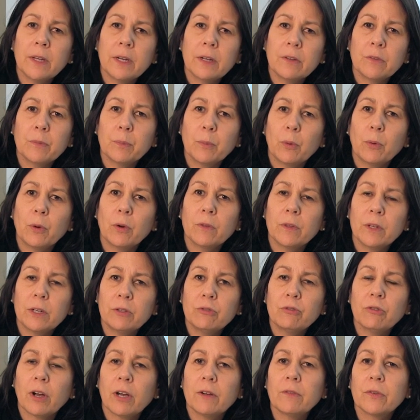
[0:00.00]
that is more than
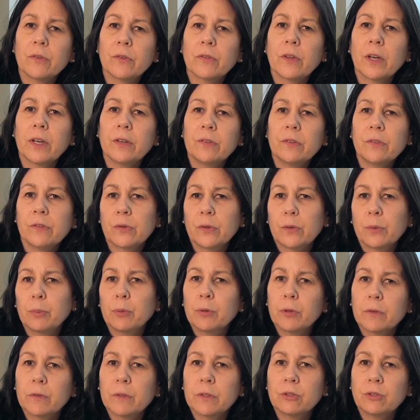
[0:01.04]
a driver's license or a
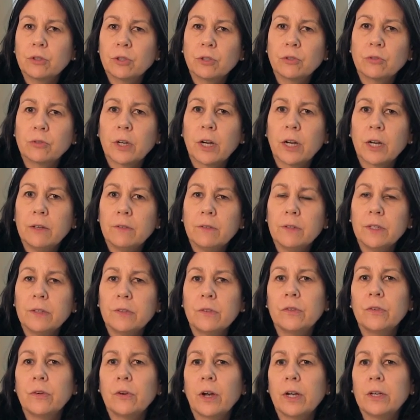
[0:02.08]
privilege to drive.
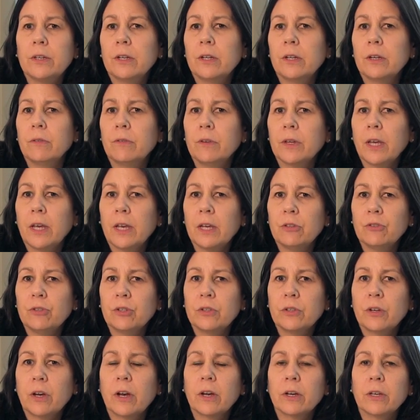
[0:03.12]
It's your
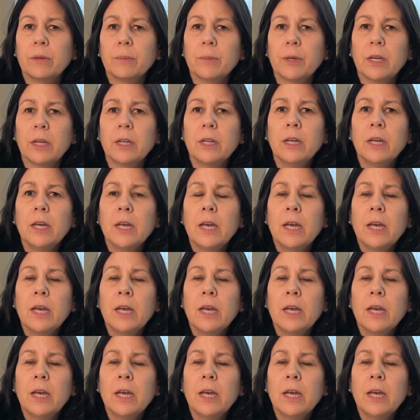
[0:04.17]
identification document.